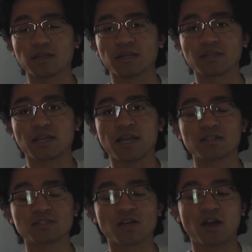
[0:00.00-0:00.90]
it kind
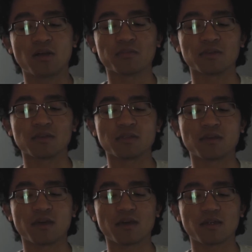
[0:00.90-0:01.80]
of taught me
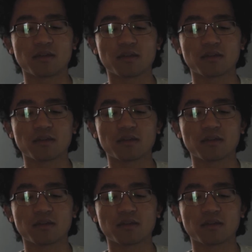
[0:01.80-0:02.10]
that,